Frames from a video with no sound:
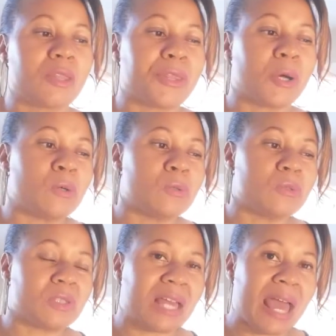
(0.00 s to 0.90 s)

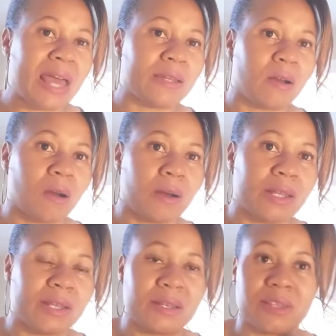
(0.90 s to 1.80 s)
those that are
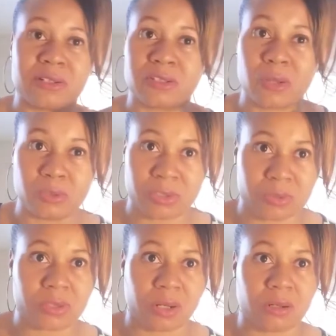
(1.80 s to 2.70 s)
in their social
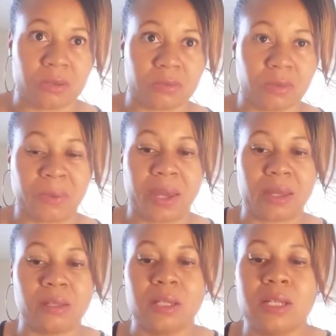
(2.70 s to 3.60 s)
circle,
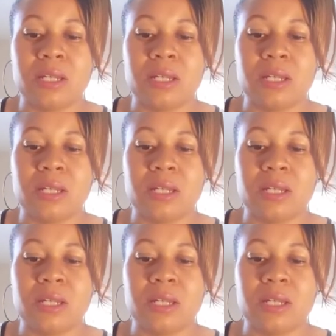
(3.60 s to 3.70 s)
okay?